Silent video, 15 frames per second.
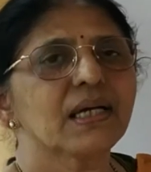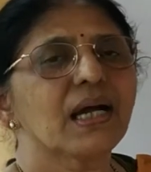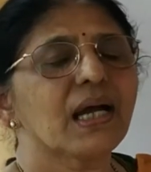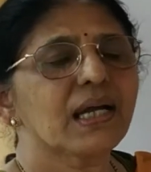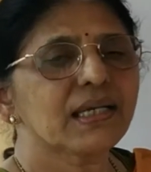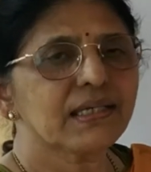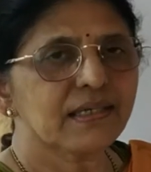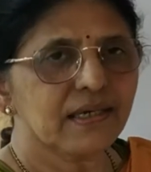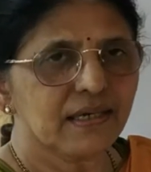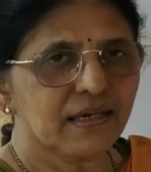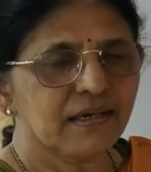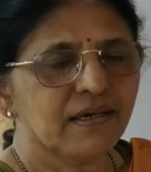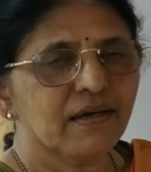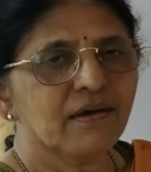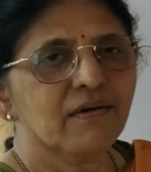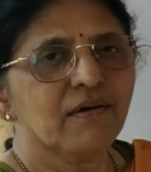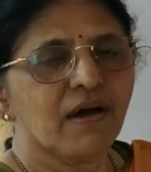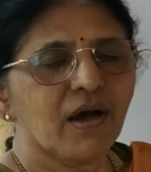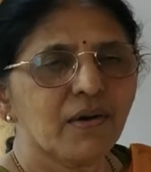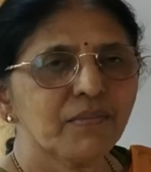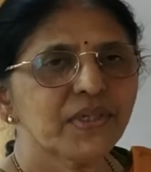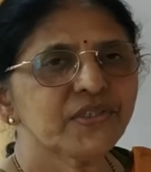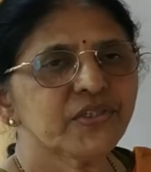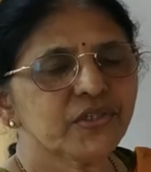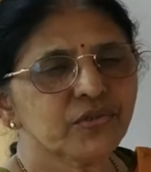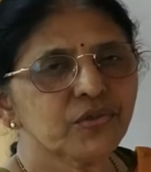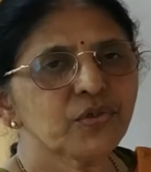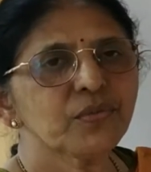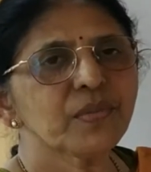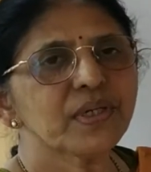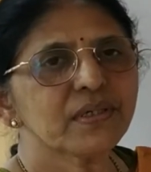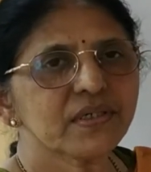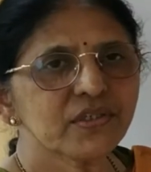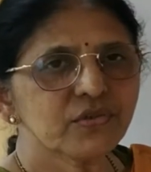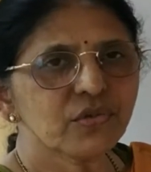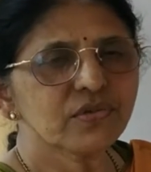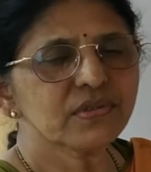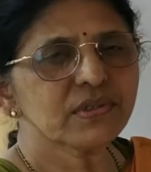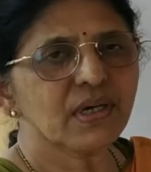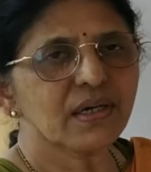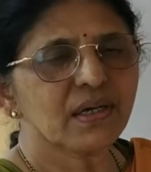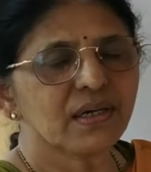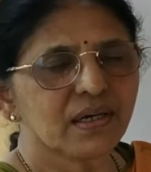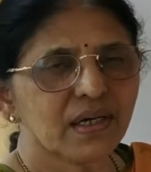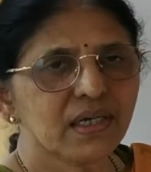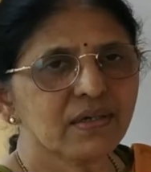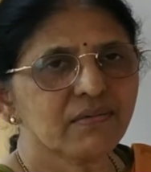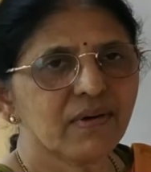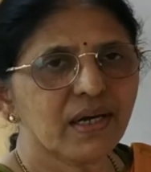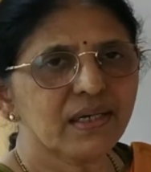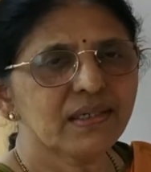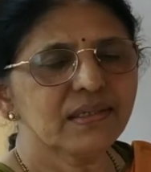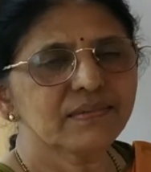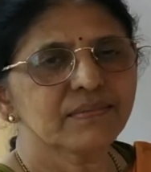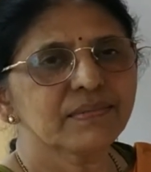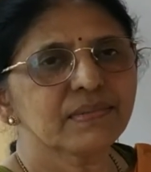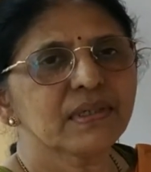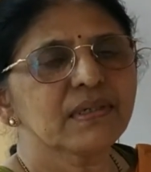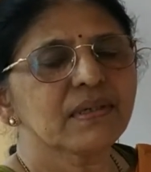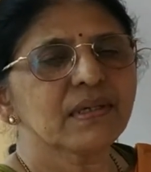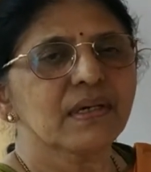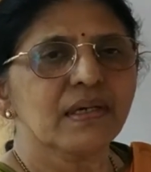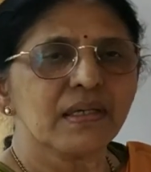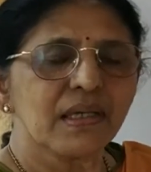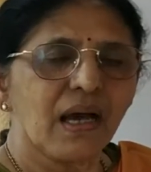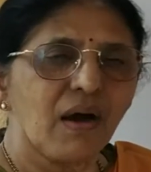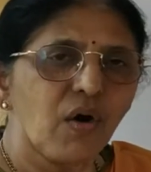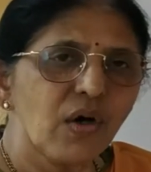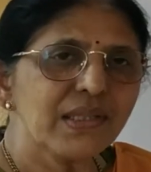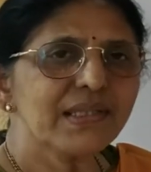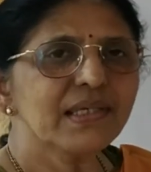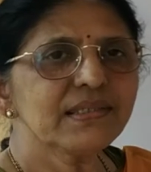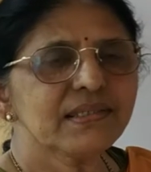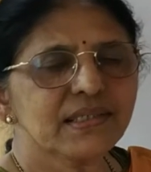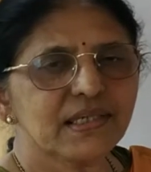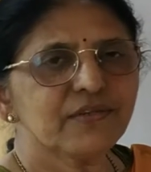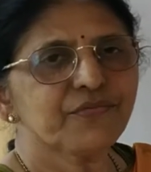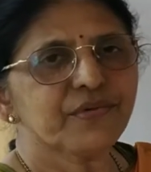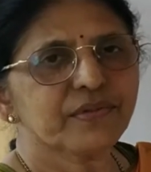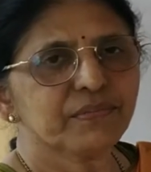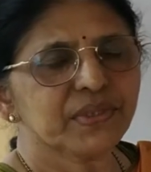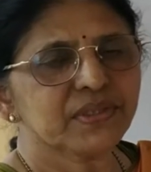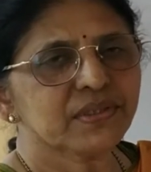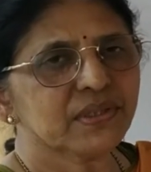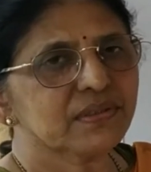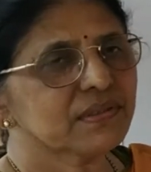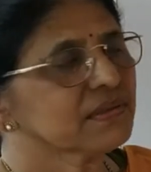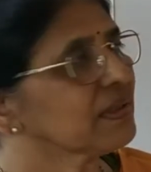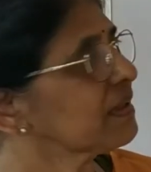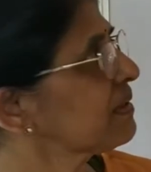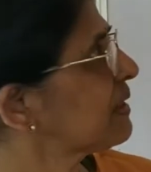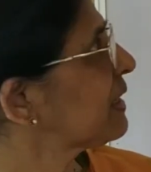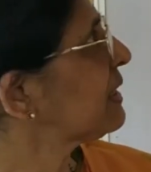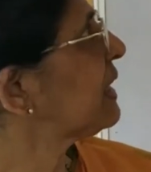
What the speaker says: and how much human resources are required. All these informations they